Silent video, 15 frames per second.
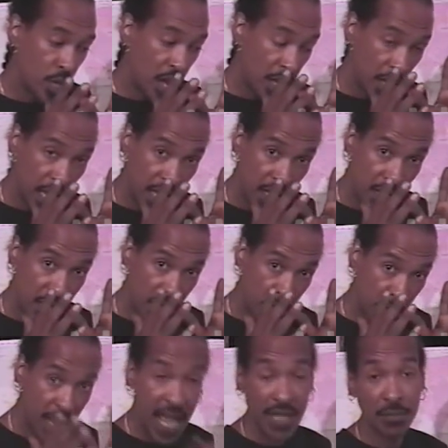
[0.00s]
a, a, a
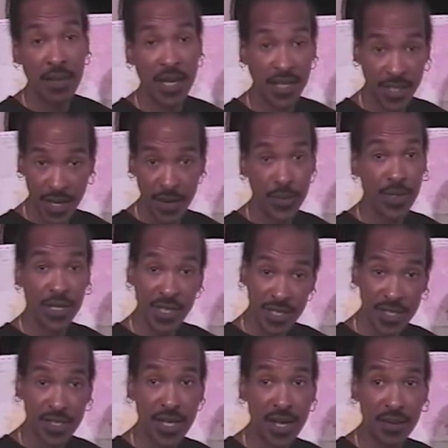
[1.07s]
black man inherited
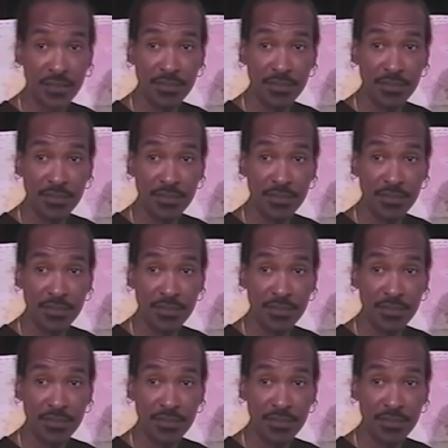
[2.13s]
Islam.